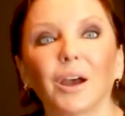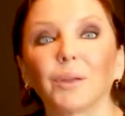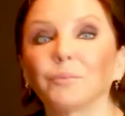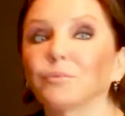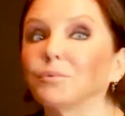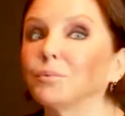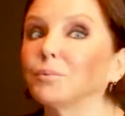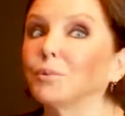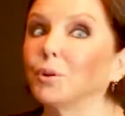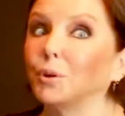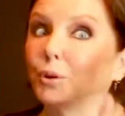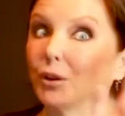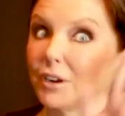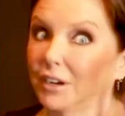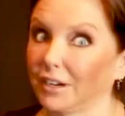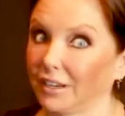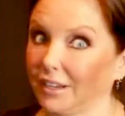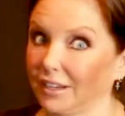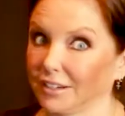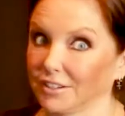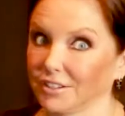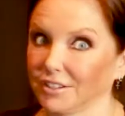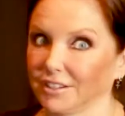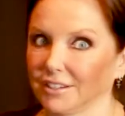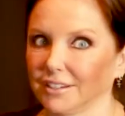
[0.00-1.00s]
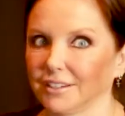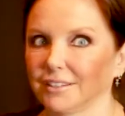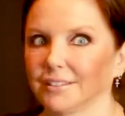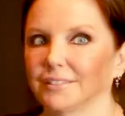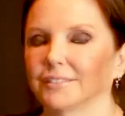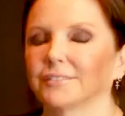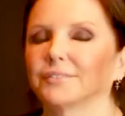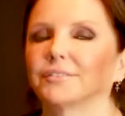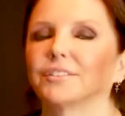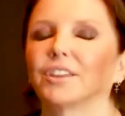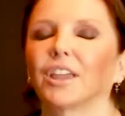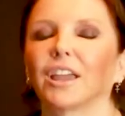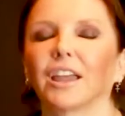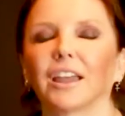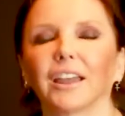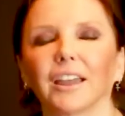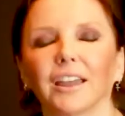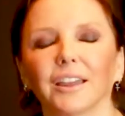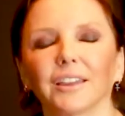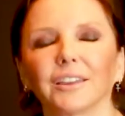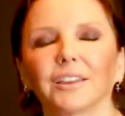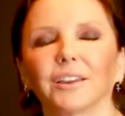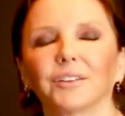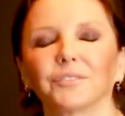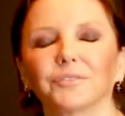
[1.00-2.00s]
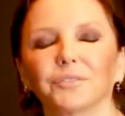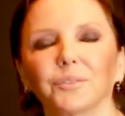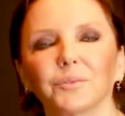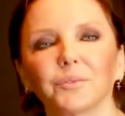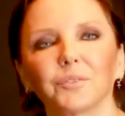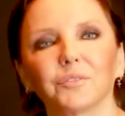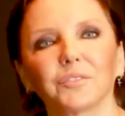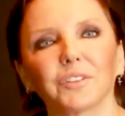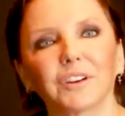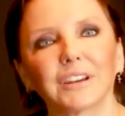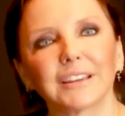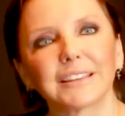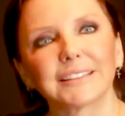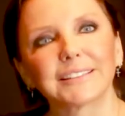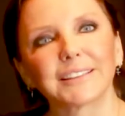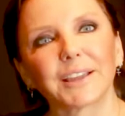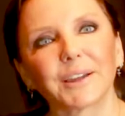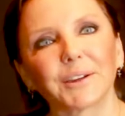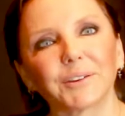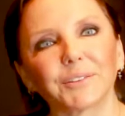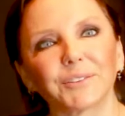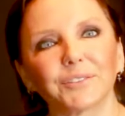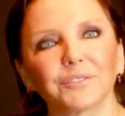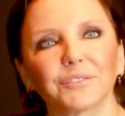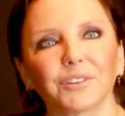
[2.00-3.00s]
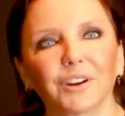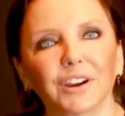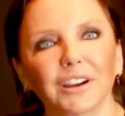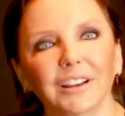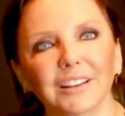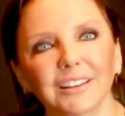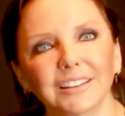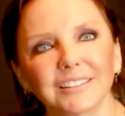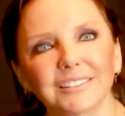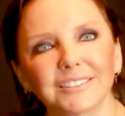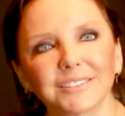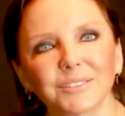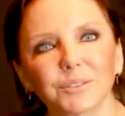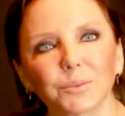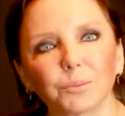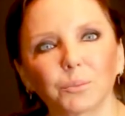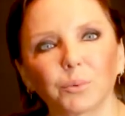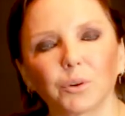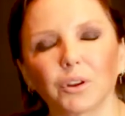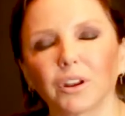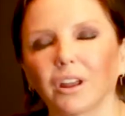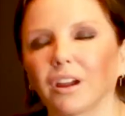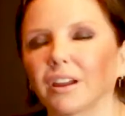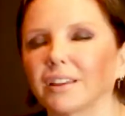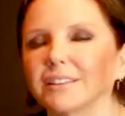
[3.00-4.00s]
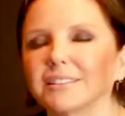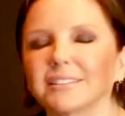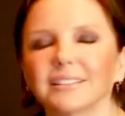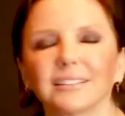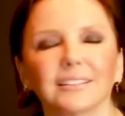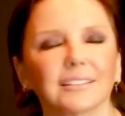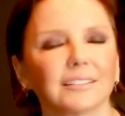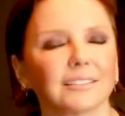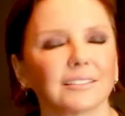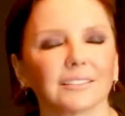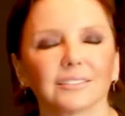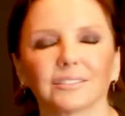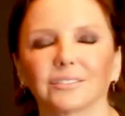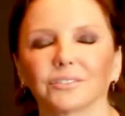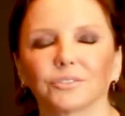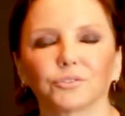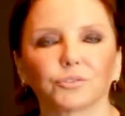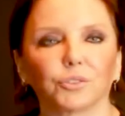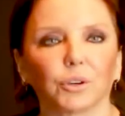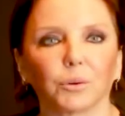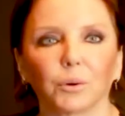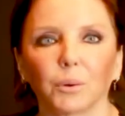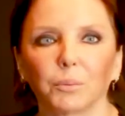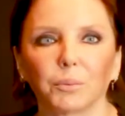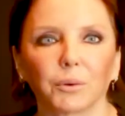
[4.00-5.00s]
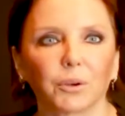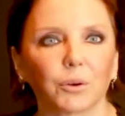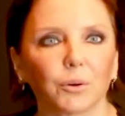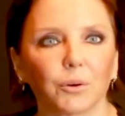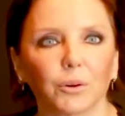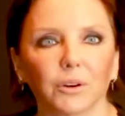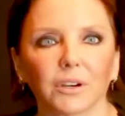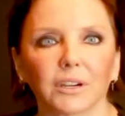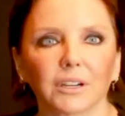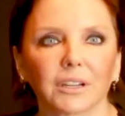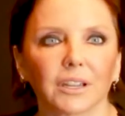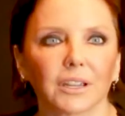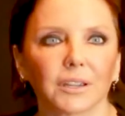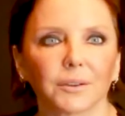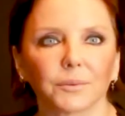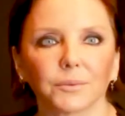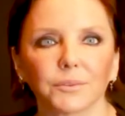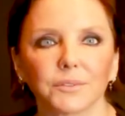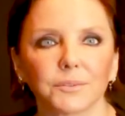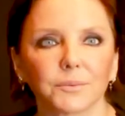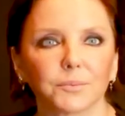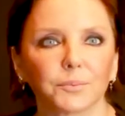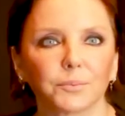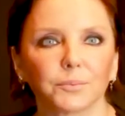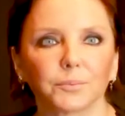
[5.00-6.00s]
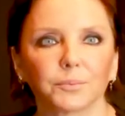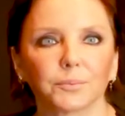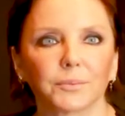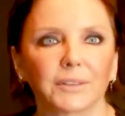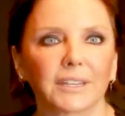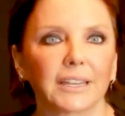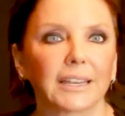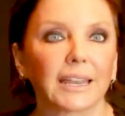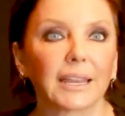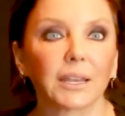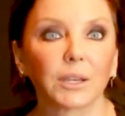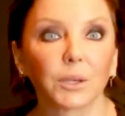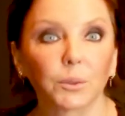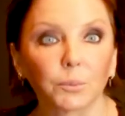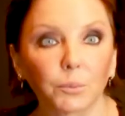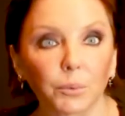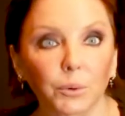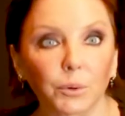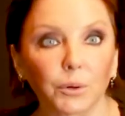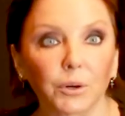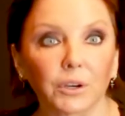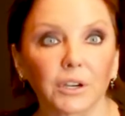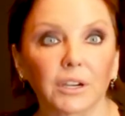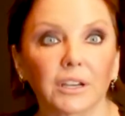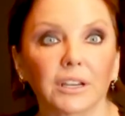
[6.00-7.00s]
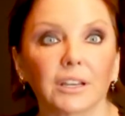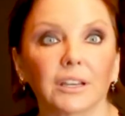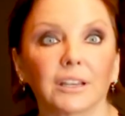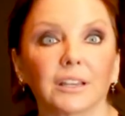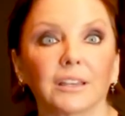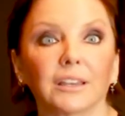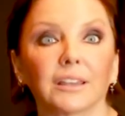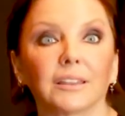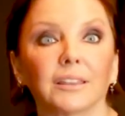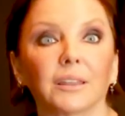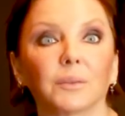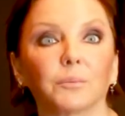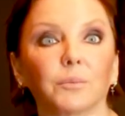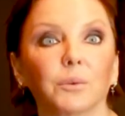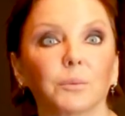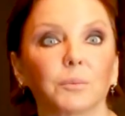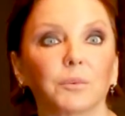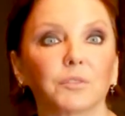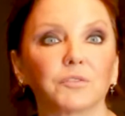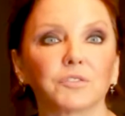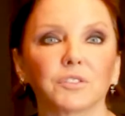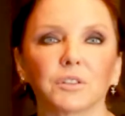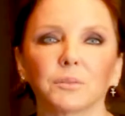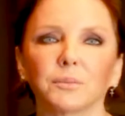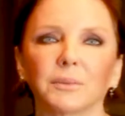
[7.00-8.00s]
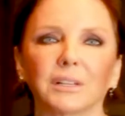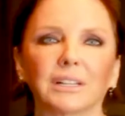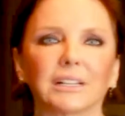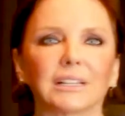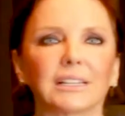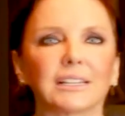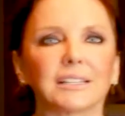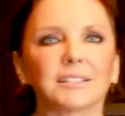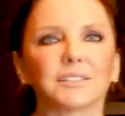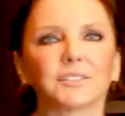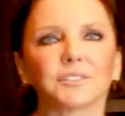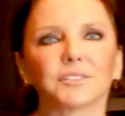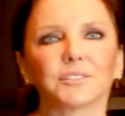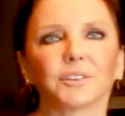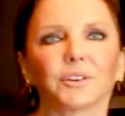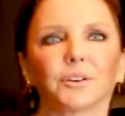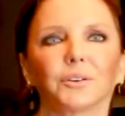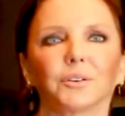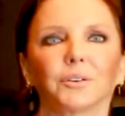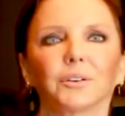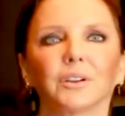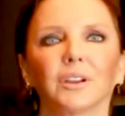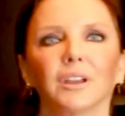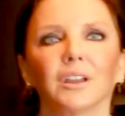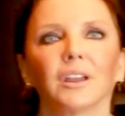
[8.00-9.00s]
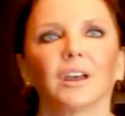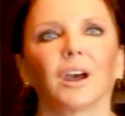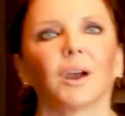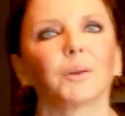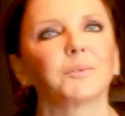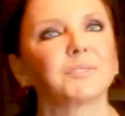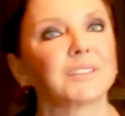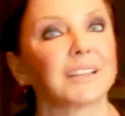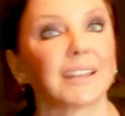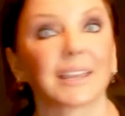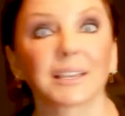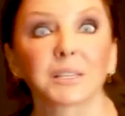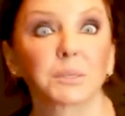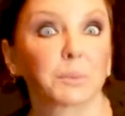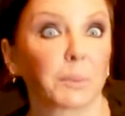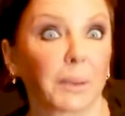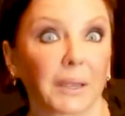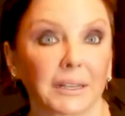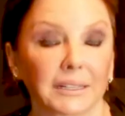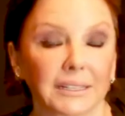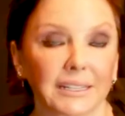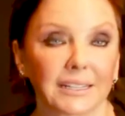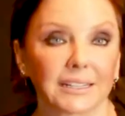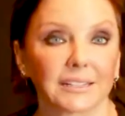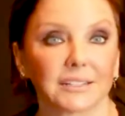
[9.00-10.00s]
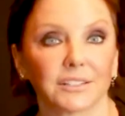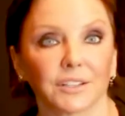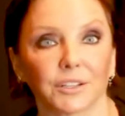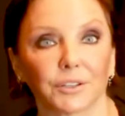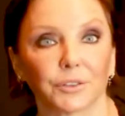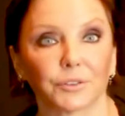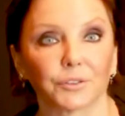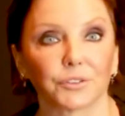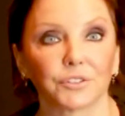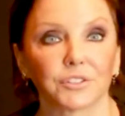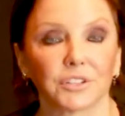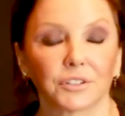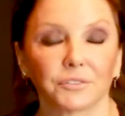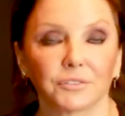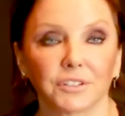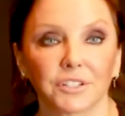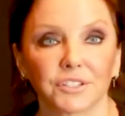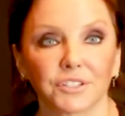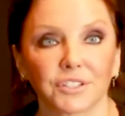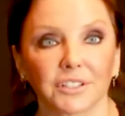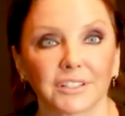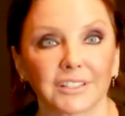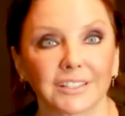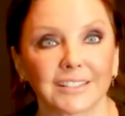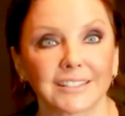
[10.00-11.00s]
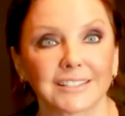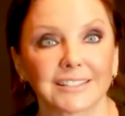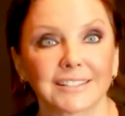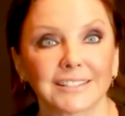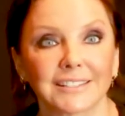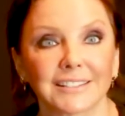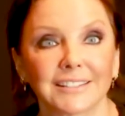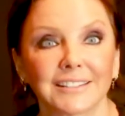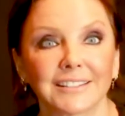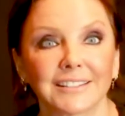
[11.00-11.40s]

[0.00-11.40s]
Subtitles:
I'm from Cork, actually. From the very south of Ireland. But I didn't grow up in Cork. I was Canadian born, and then we moved to the Middle East. So I was an expat kid, like third generation kid,